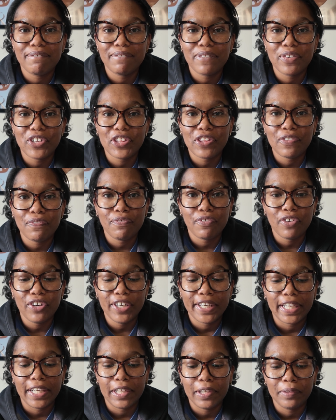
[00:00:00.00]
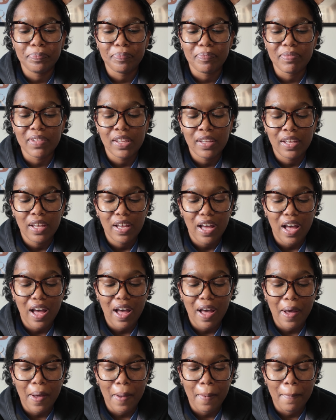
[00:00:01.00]
for the free.
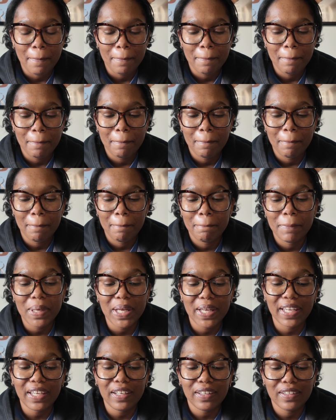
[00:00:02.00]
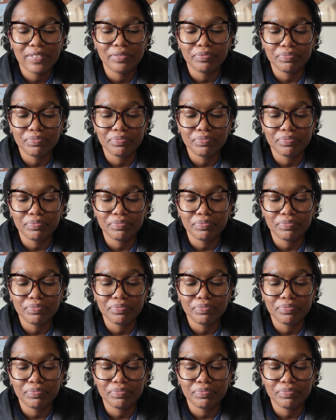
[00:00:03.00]
Um, but